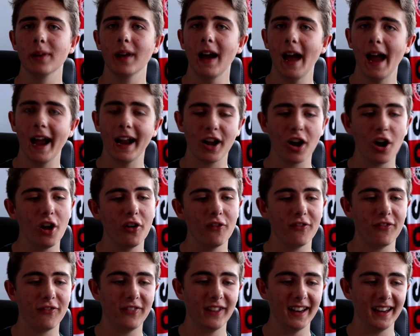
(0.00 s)
Like, I
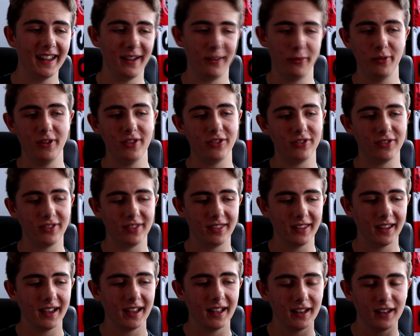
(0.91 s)
can't fill it with
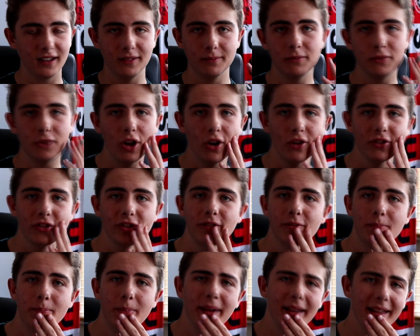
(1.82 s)
lots
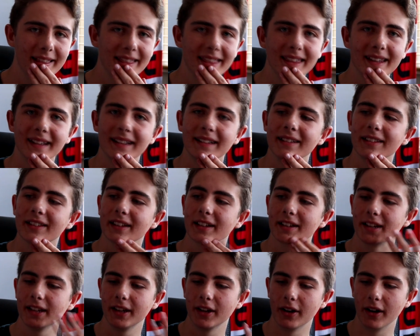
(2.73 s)
of big things.
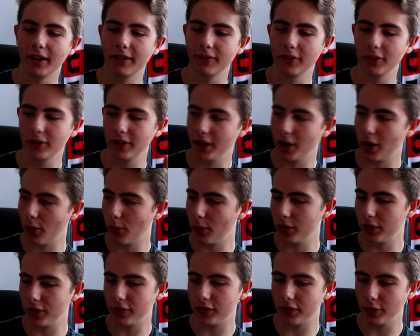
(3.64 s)
You know, I've only got
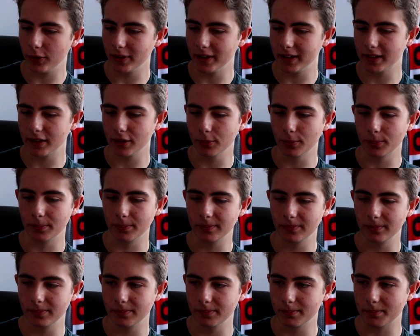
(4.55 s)
one or two little
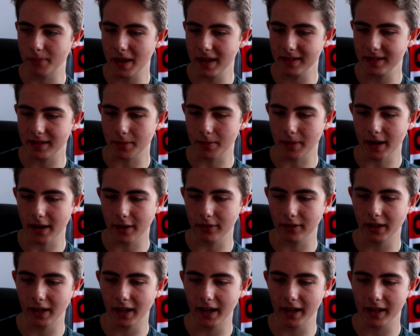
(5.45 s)
bits
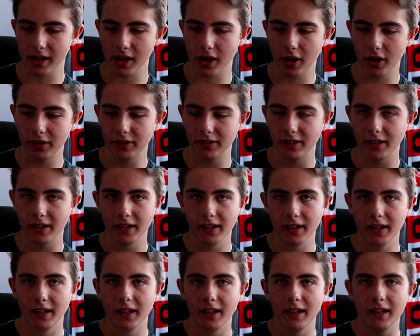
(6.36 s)
about. Like, I can't.
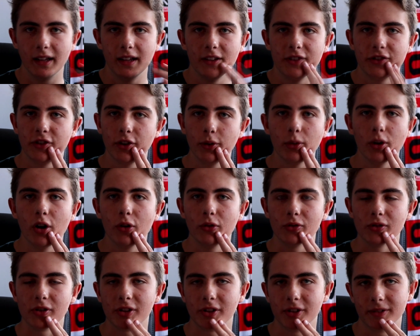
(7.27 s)
It's too
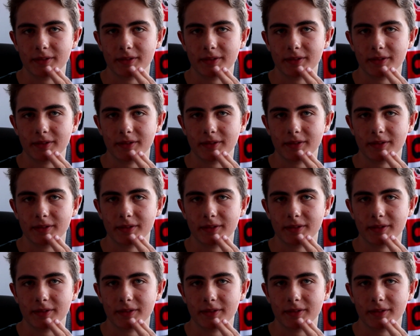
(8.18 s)
long.